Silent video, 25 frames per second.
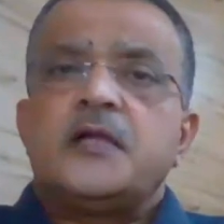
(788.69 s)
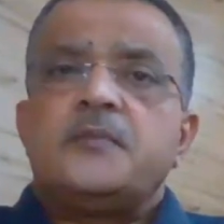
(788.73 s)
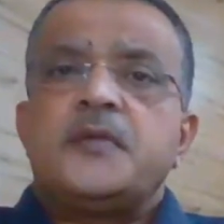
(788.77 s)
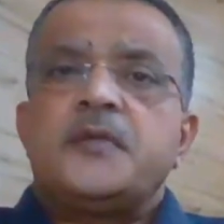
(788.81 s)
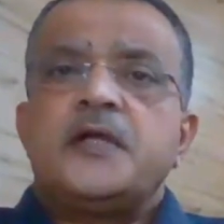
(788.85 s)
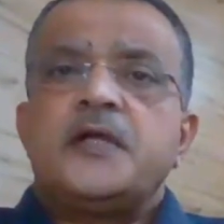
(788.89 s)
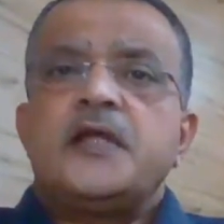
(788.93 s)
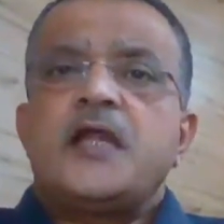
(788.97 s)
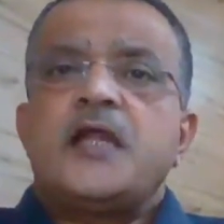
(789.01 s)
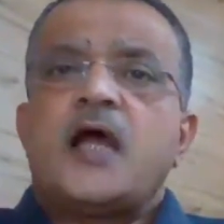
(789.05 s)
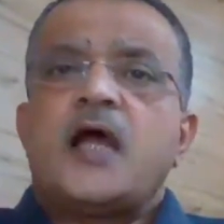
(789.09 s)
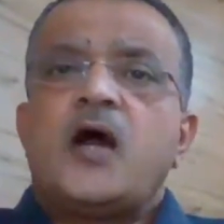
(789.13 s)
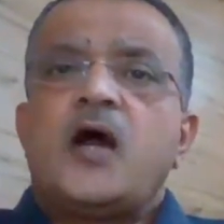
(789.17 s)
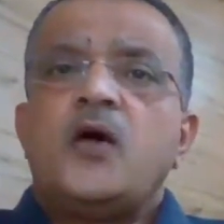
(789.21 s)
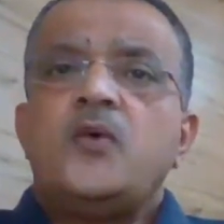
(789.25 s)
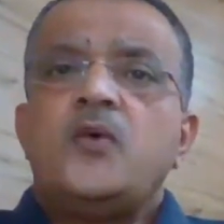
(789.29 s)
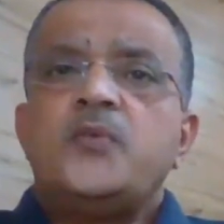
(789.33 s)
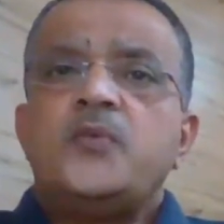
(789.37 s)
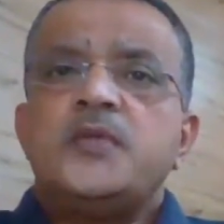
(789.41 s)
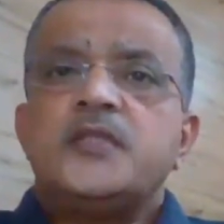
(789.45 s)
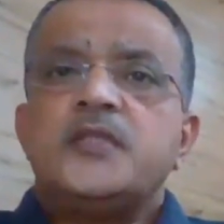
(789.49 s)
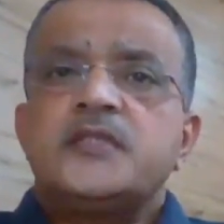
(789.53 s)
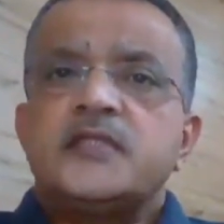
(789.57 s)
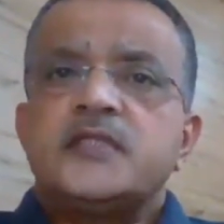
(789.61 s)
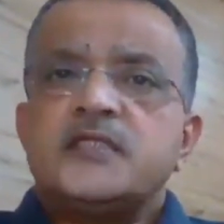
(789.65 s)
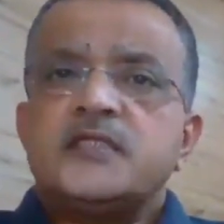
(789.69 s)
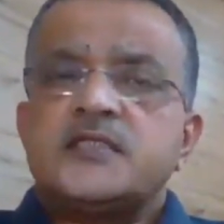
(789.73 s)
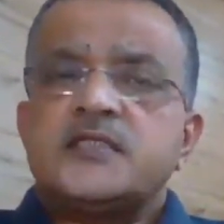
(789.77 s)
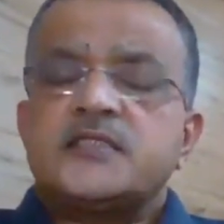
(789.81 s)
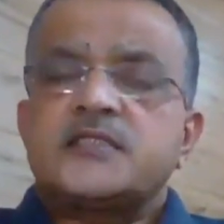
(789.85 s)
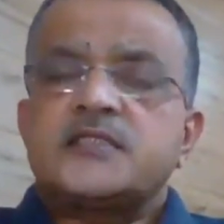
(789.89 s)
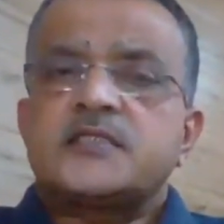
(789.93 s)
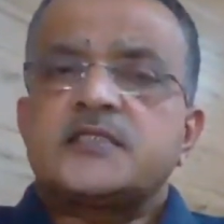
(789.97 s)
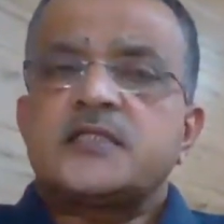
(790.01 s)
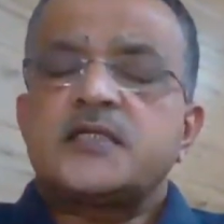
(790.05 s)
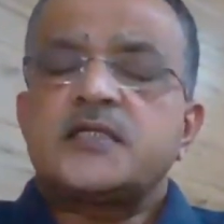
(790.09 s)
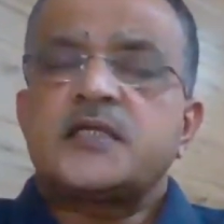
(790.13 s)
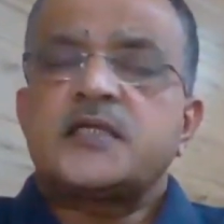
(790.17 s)
But now with
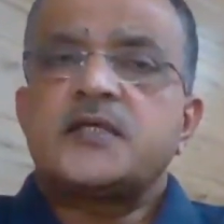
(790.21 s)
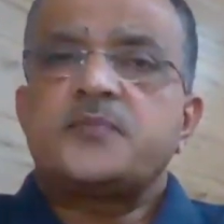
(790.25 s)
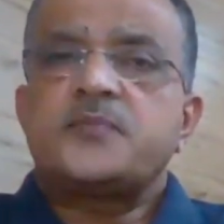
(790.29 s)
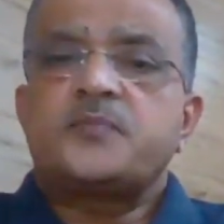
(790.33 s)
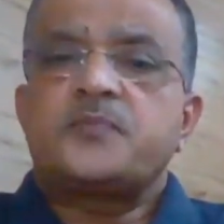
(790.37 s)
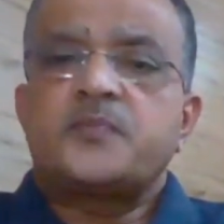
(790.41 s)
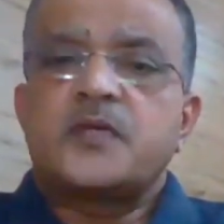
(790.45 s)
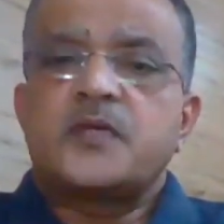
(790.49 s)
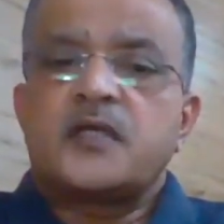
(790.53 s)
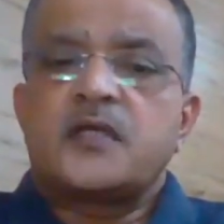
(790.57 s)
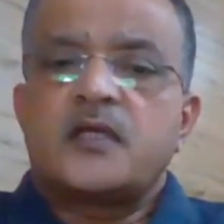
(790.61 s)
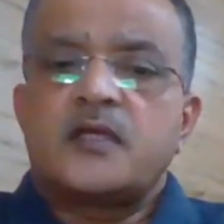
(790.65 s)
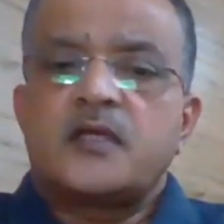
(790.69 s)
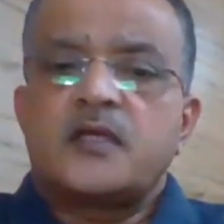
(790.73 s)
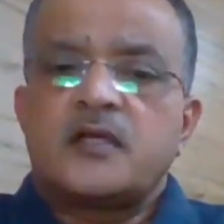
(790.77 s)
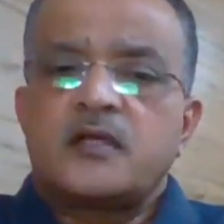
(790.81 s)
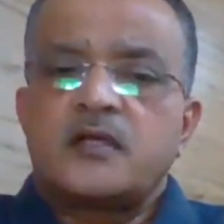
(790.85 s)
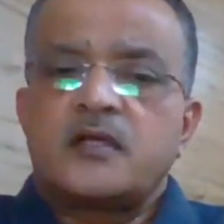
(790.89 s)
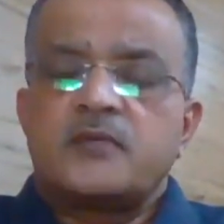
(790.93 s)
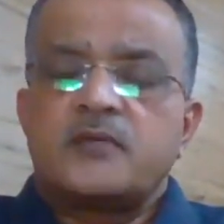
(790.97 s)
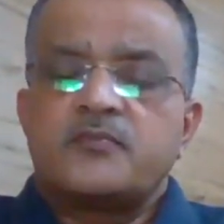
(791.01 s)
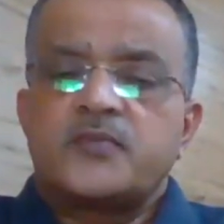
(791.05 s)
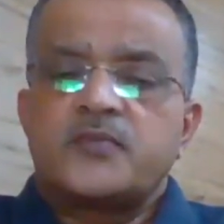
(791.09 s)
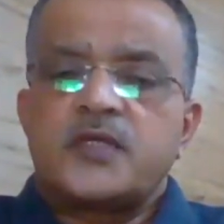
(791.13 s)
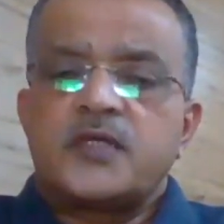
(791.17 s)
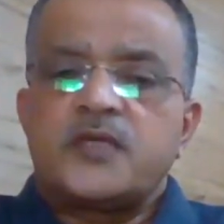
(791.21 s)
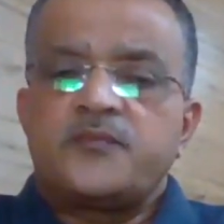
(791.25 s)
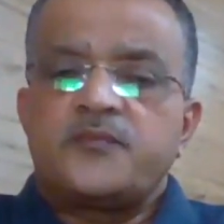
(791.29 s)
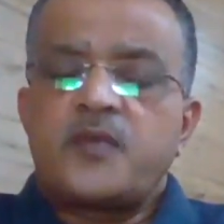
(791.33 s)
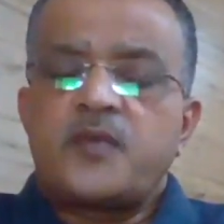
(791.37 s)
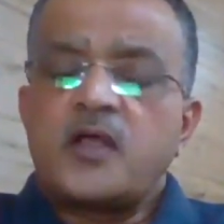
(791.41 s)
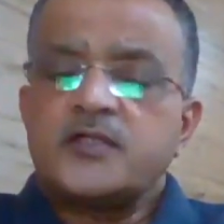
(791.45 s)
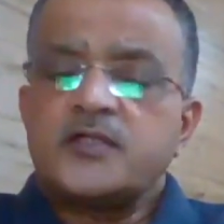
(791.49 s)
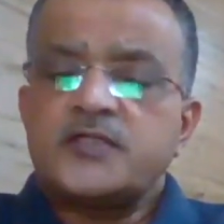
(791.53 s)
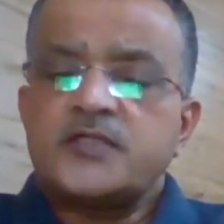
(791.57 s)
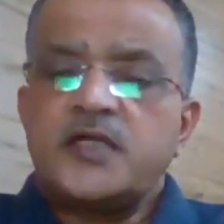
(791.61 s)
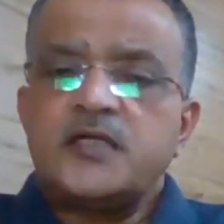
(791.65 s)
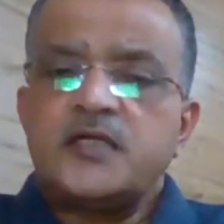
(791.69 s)
this
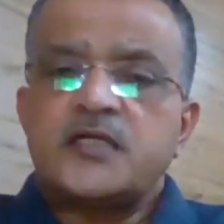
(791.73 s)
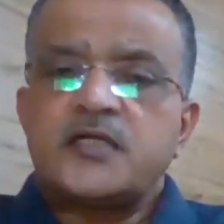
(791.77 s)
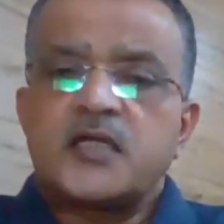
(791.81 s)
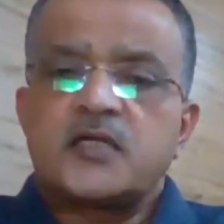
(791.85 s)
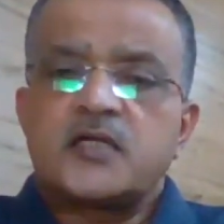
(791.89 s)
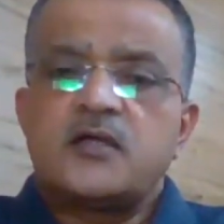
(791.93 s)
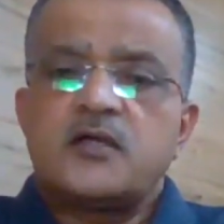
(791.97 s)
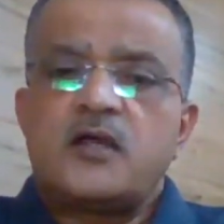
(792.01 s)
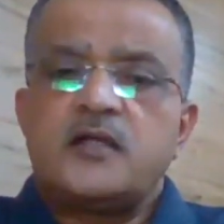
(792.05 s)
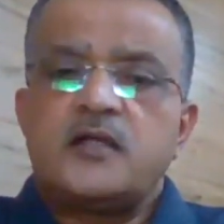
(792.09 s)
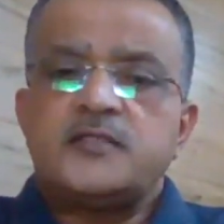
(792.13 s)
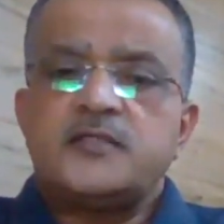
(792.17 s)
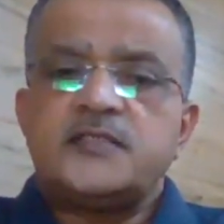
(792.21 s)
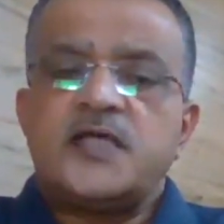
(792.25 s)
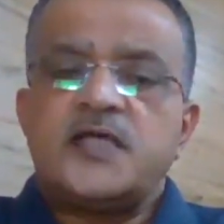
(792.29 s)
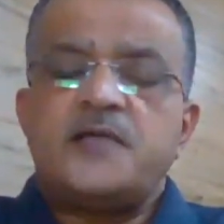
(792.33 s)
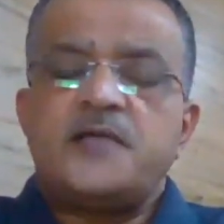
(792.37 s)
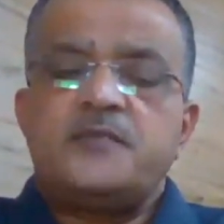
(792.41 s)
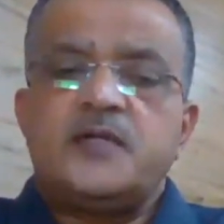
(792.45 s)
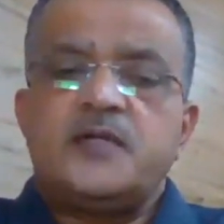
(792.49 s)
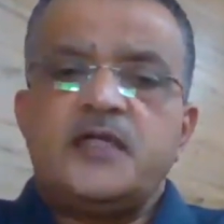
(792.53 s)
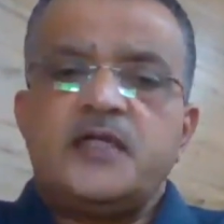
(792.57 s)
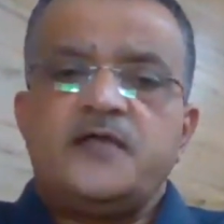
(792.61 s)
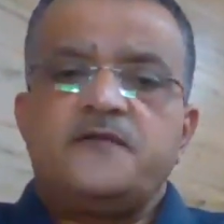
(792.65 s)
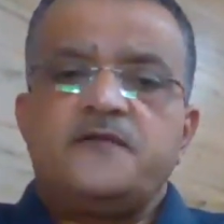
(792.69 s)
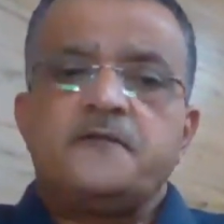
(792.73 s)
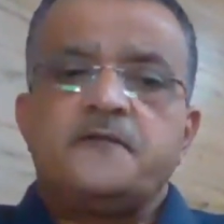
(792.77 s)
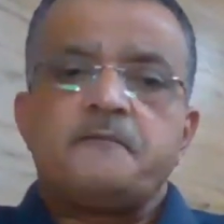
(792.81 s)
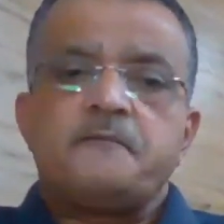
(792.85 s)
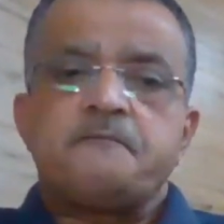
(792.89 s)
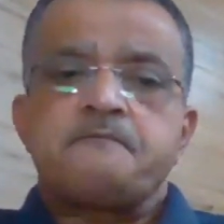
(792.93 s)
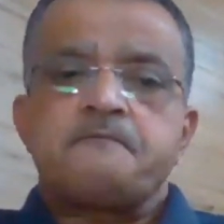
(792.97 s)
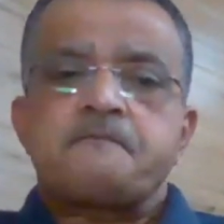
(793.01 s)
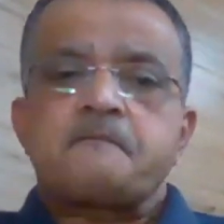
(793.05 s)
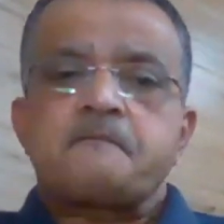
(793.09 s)
blockchain technology, I believe